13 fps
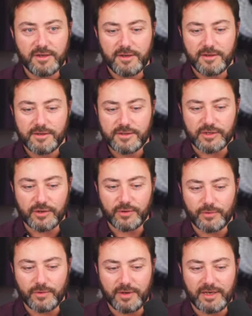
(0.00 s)

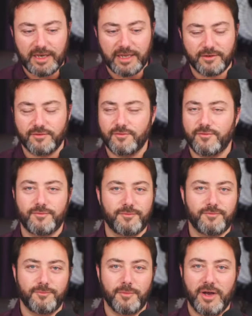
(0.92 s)
So again,
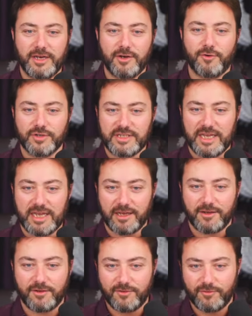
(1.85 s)
minor
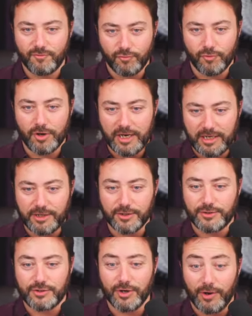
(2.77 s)
critique, really good
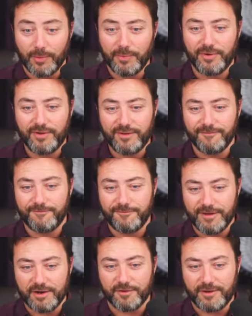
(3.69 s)
job,
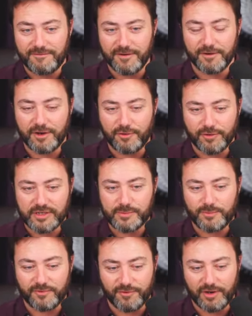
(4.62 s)
very, very
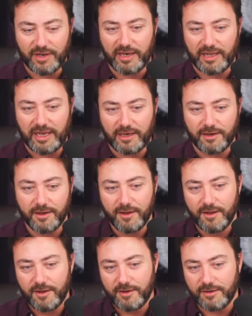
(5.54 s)
crisp, very clean,
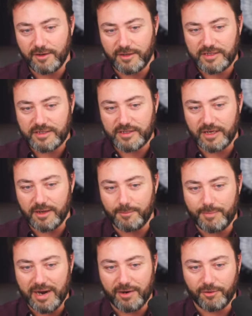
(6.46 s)
nice
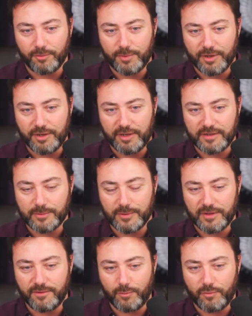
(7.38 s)
barrel burning as
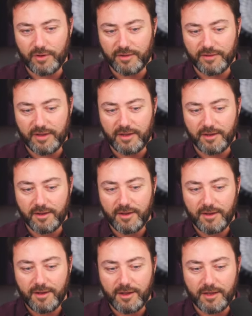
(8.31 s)
well there.
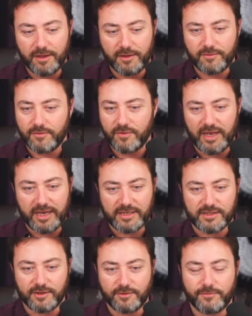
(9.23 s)

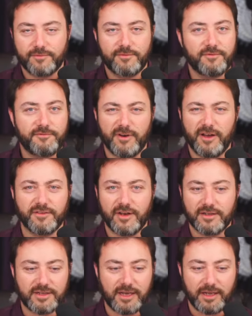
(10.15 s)
Excellent. 5 out
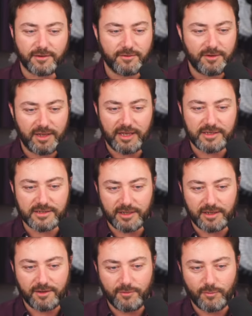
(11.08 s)
of 10
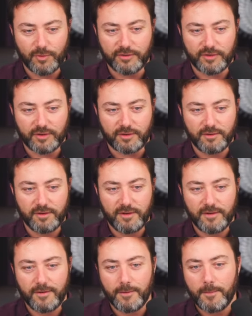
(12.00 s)
easily. Well done.
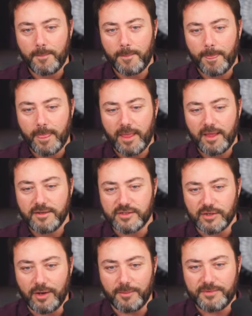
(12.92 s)

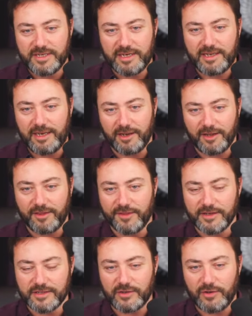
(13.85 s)
So I particularly like
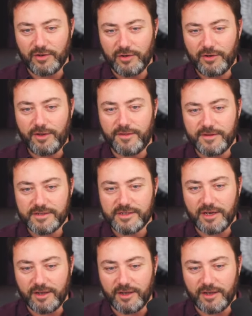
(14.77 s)
this. Look at this color